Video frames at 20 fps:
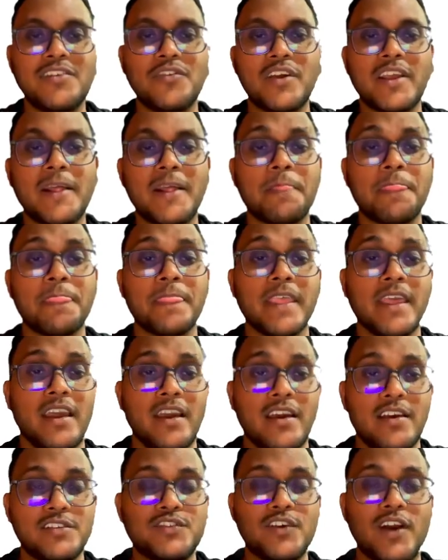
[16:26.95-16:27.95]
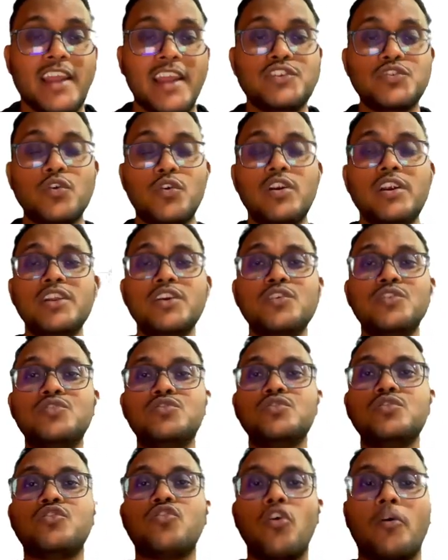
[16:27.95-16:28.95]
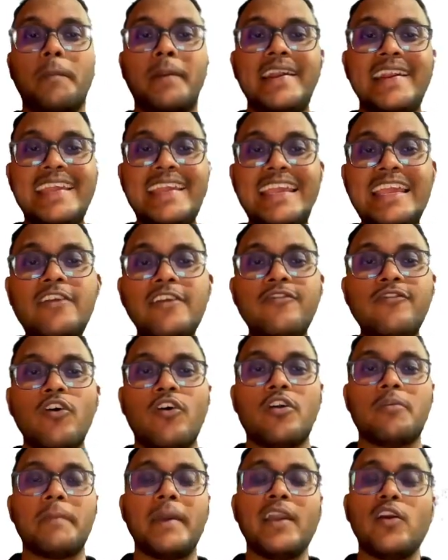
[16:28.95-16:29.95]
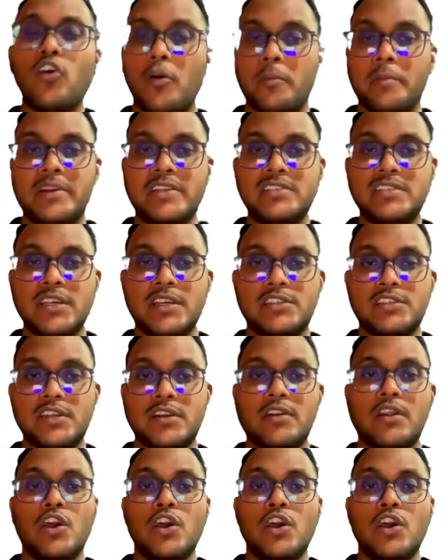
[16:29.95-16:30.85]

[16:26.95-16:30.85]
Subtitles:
Okay, so I told you to comment if on my comment section.